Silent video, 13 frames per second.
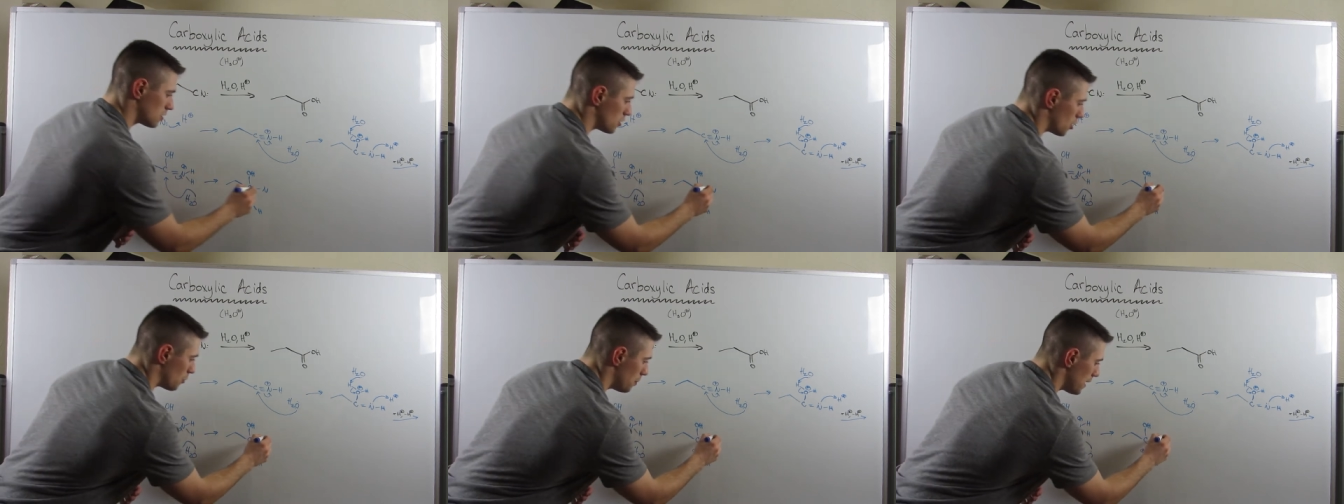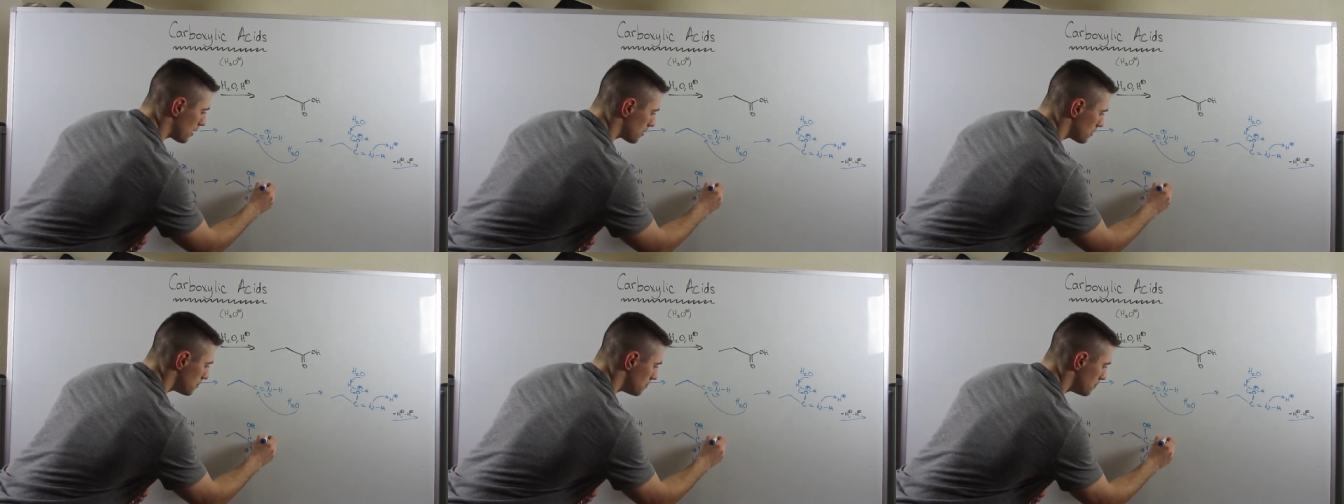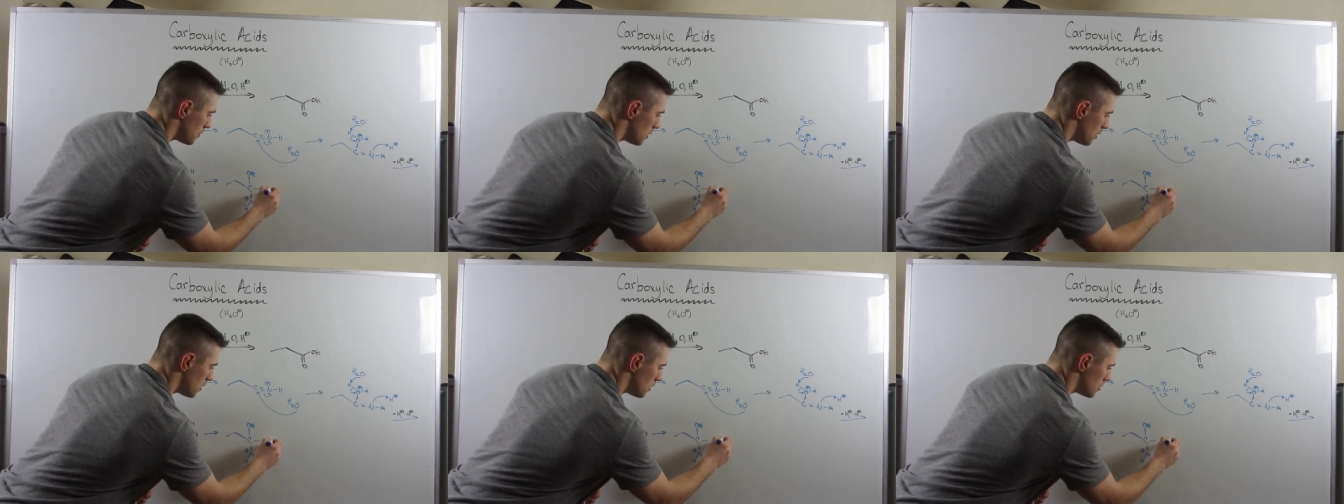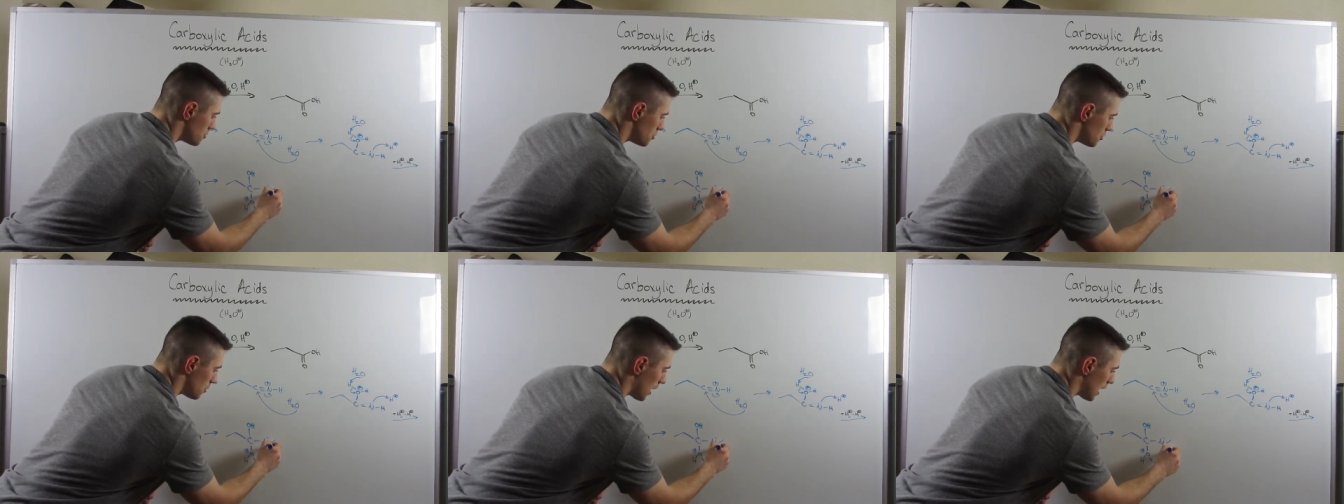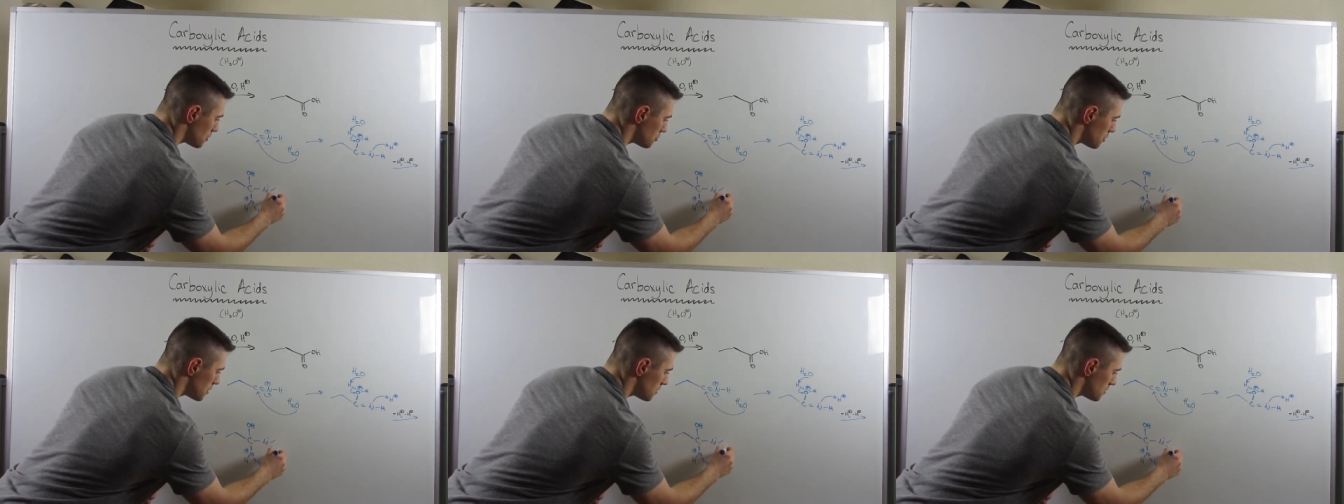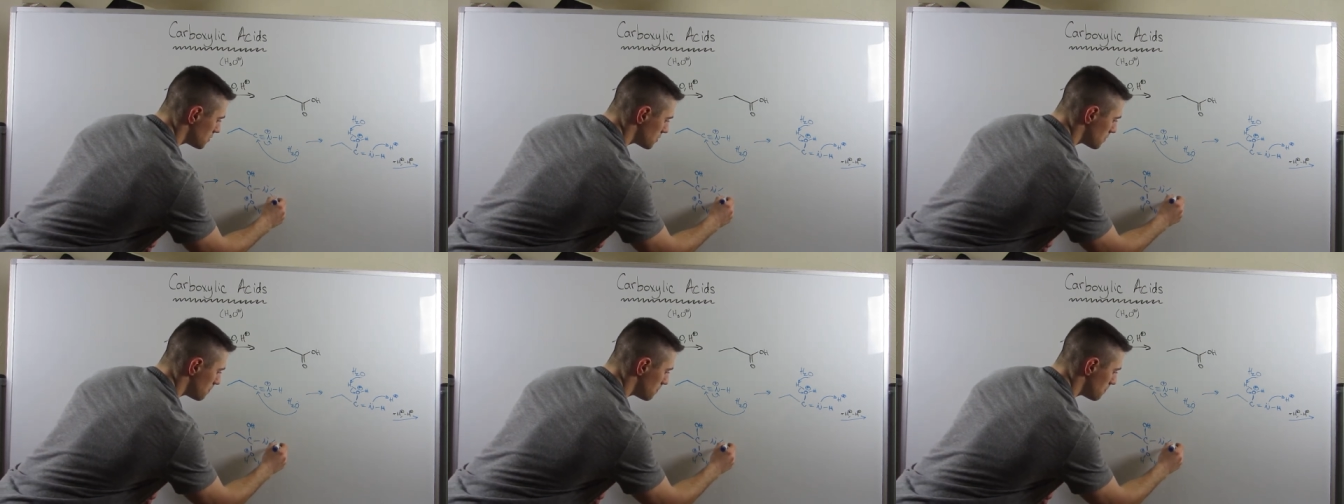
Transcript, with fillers: lone pair, two hydrogens.